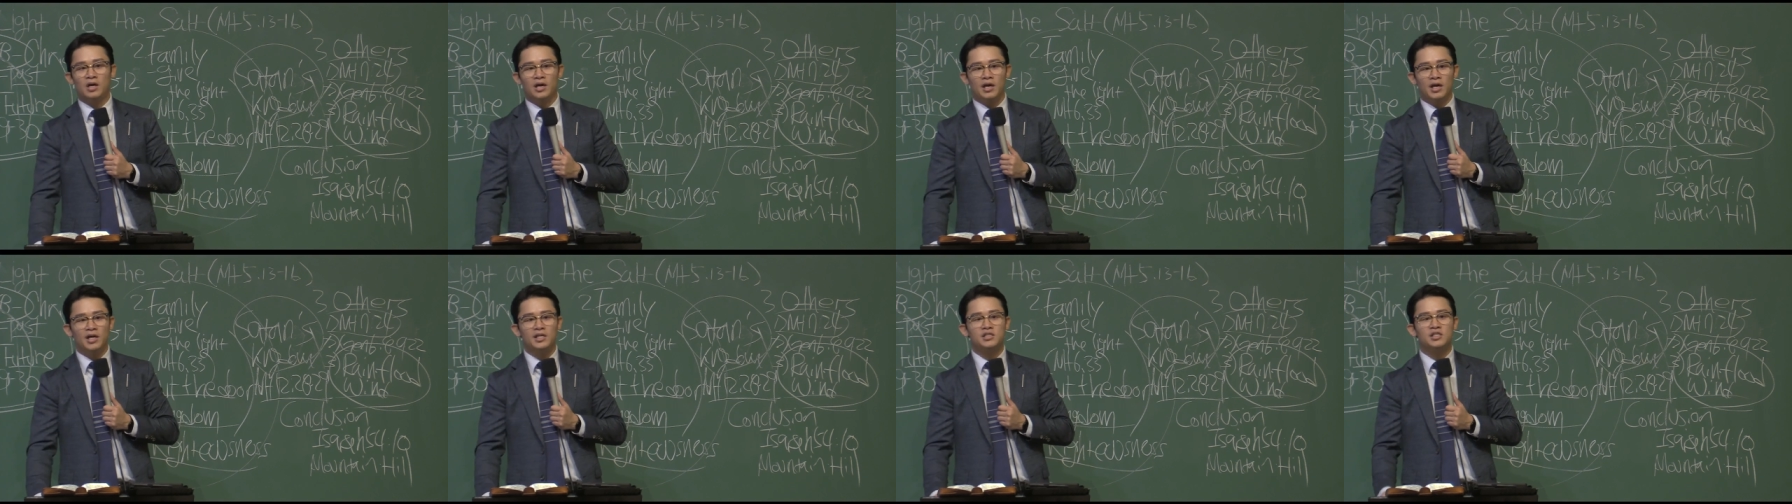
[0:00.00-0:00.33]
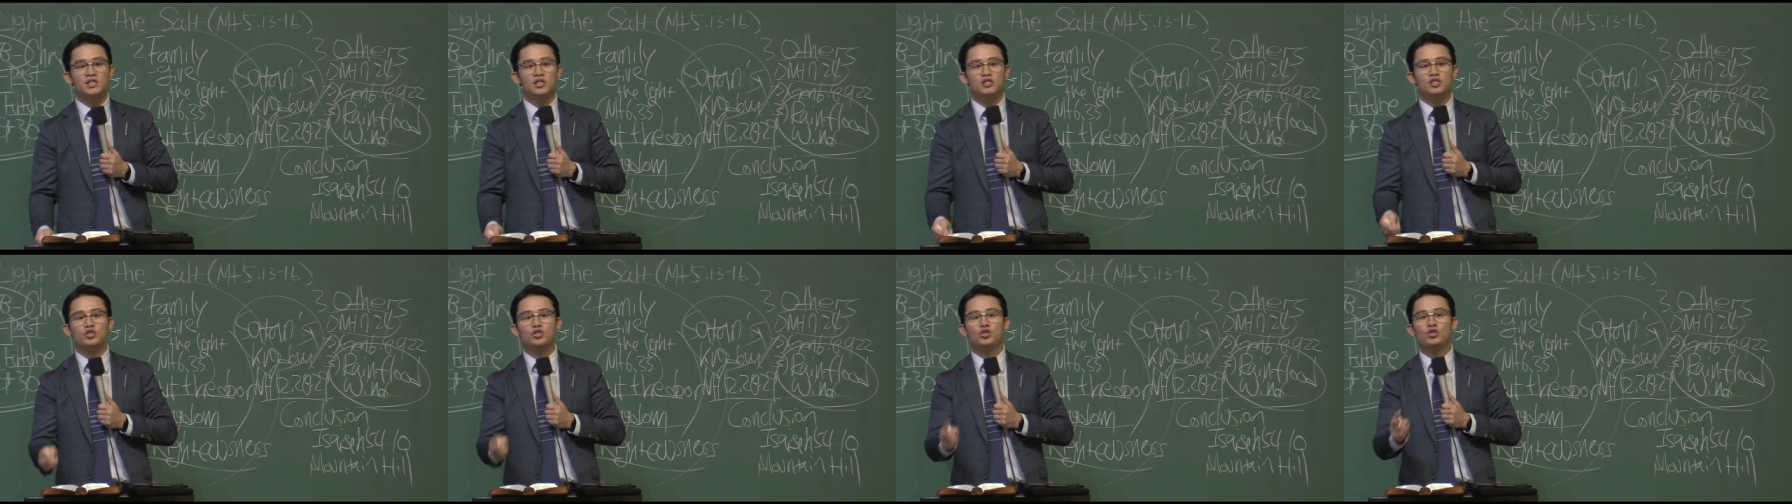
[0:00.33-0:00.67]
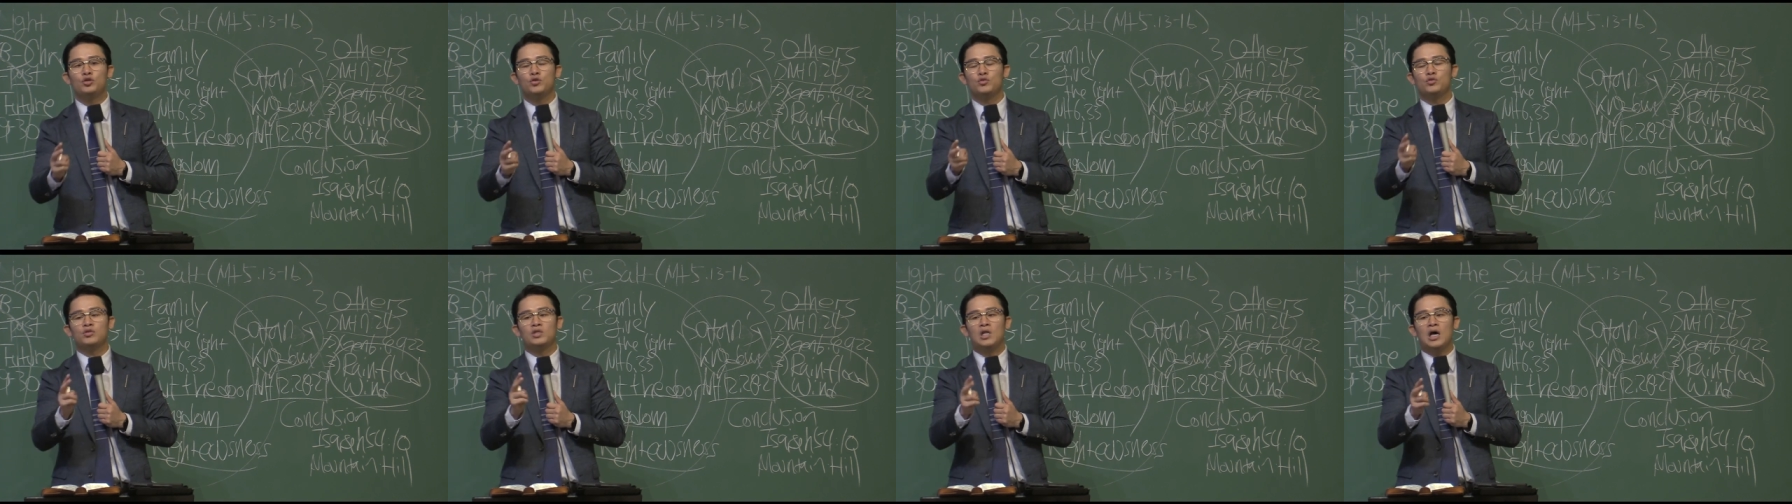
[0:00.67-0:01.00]
It's just
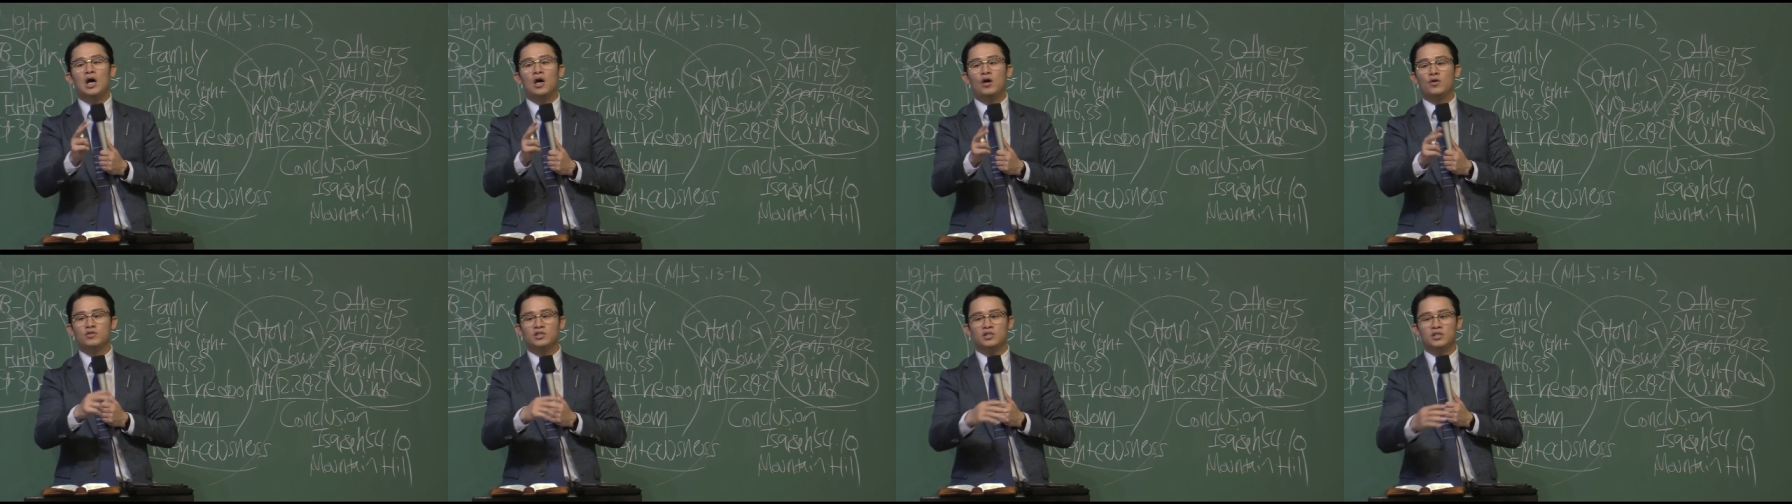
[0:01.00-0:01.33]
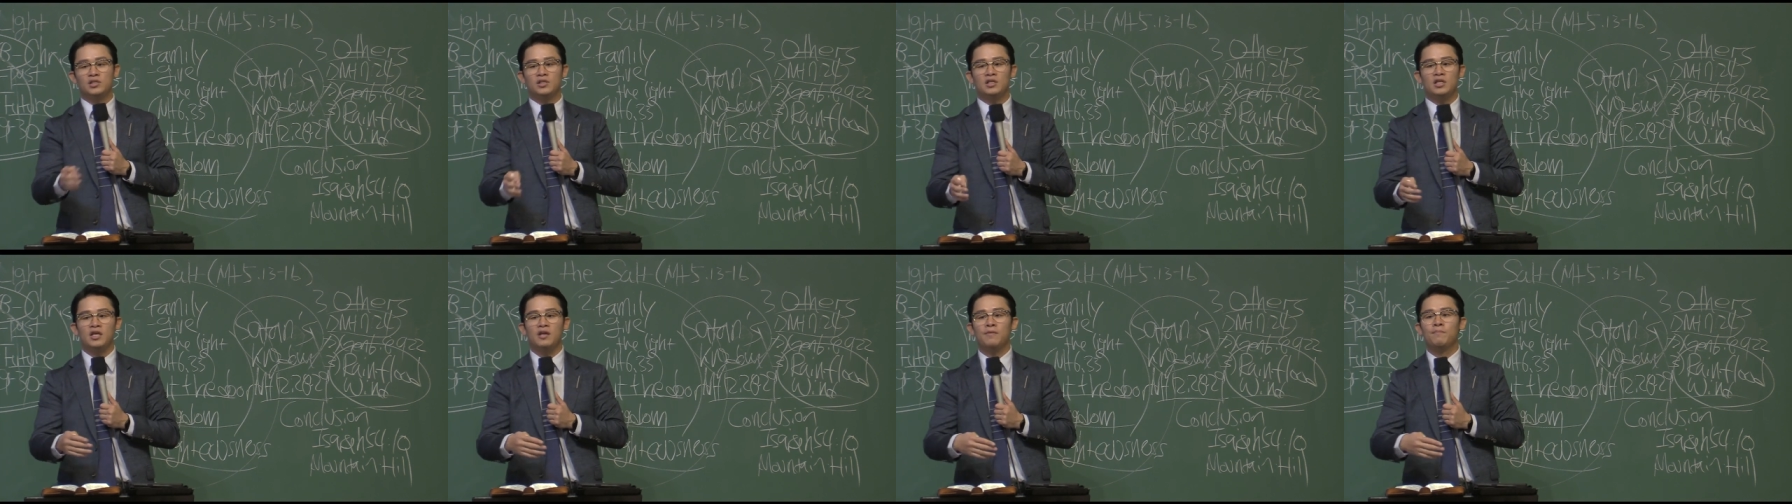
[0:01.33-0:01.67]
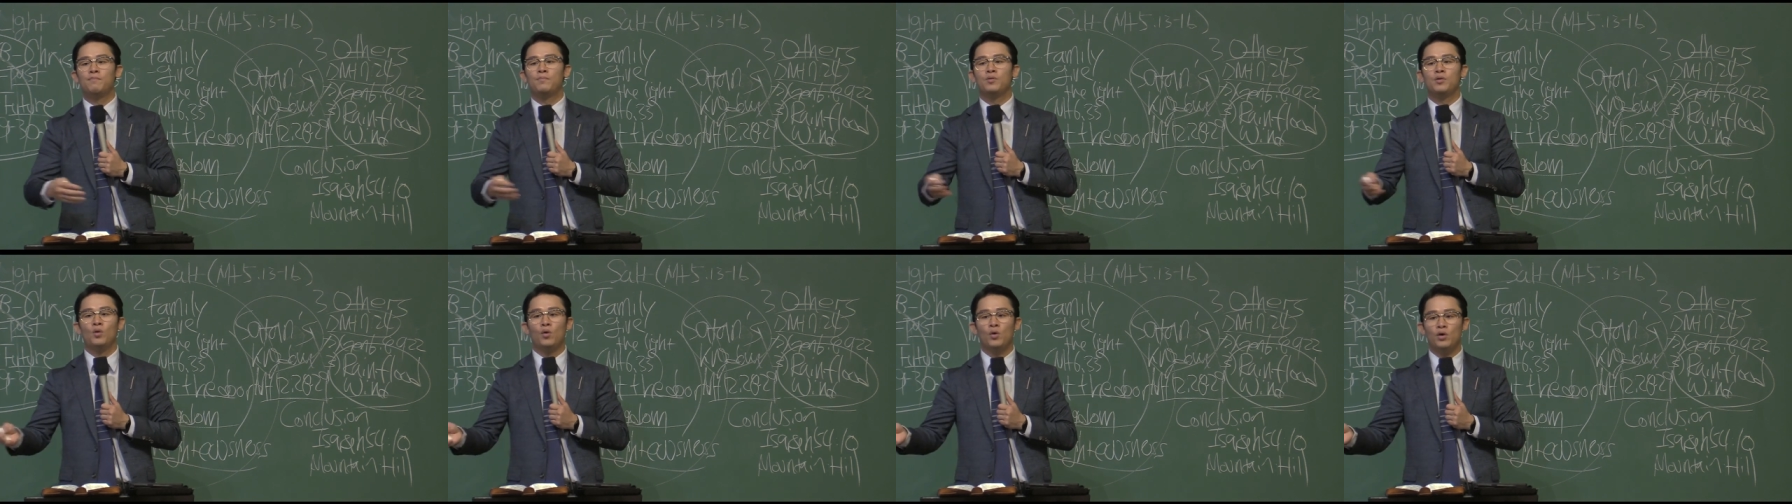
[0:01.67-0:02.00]
2,000
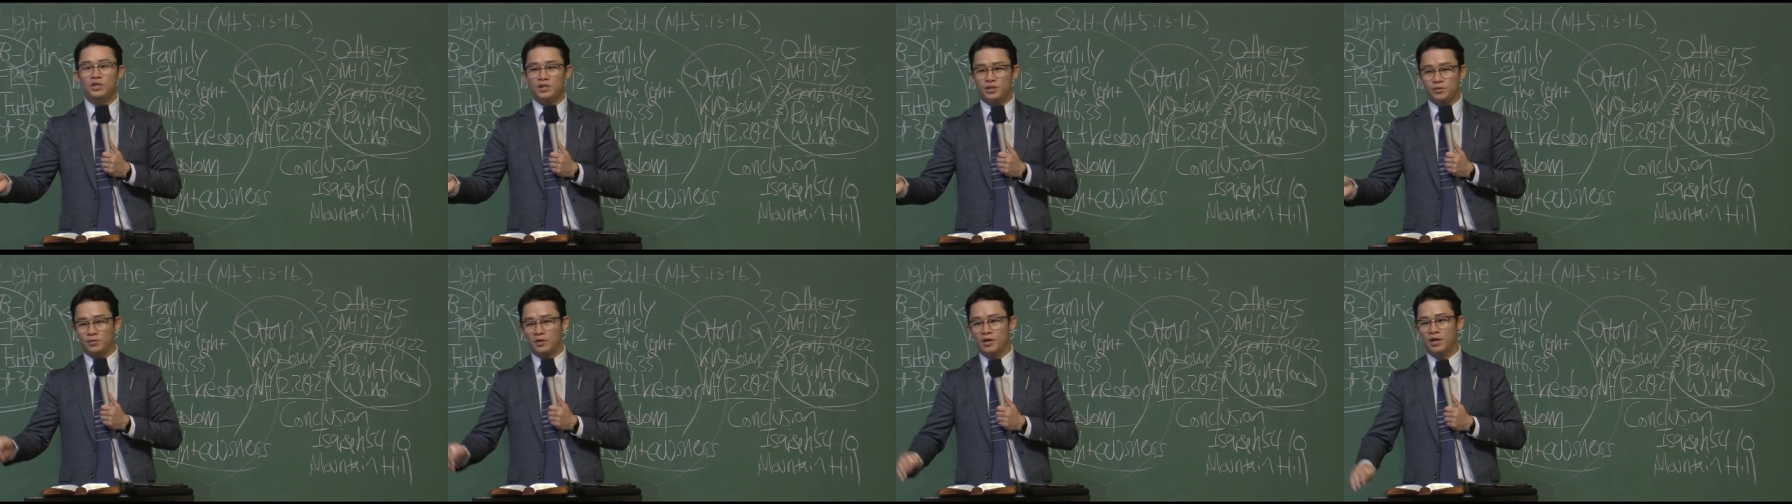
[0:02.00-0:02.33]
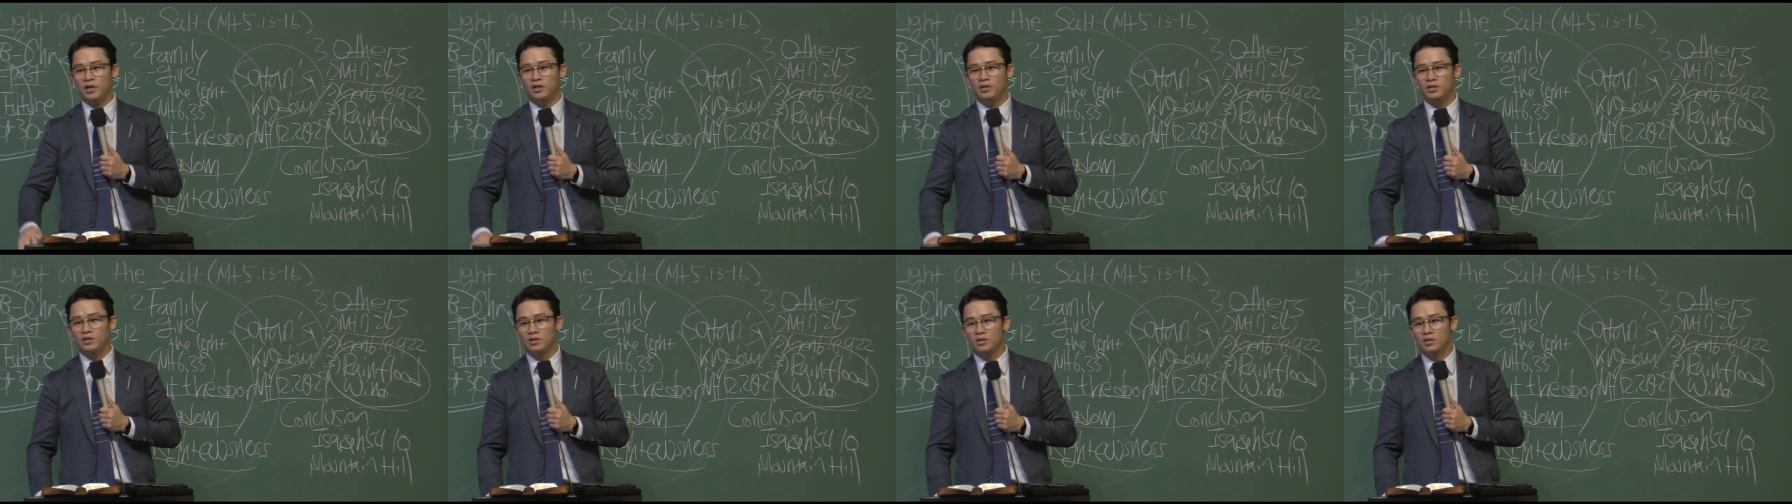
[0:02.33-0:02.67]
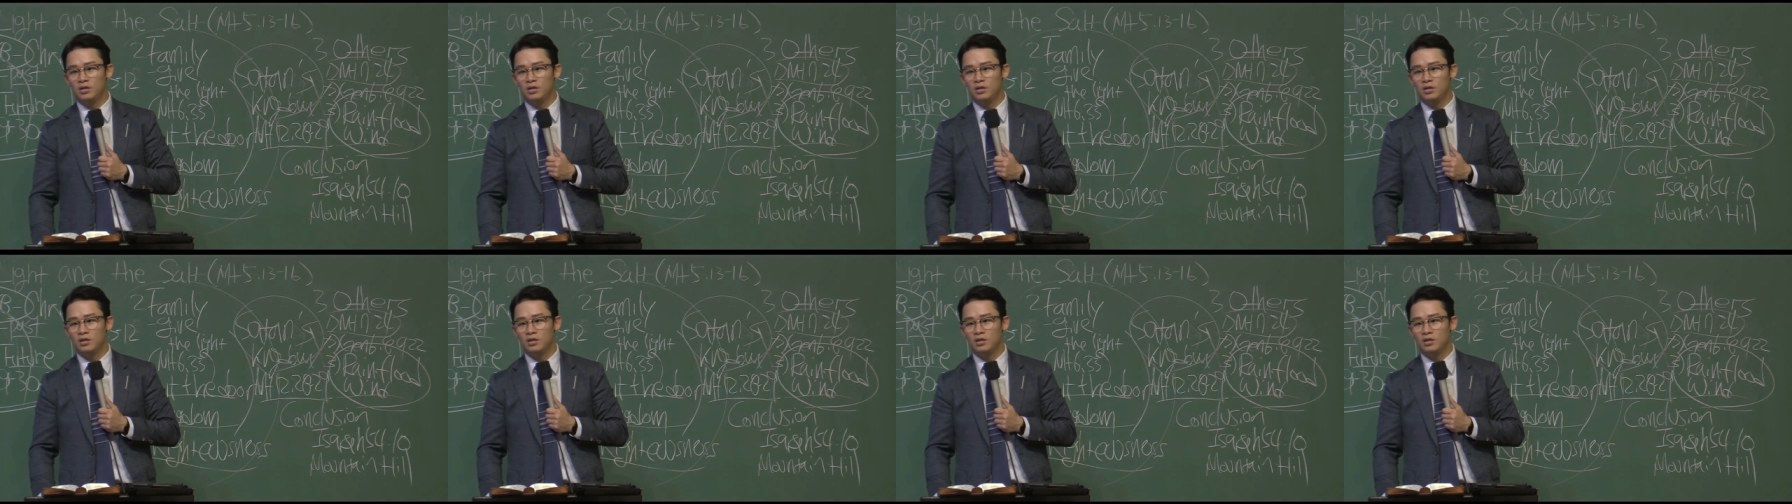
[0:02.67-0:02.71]
employees, right?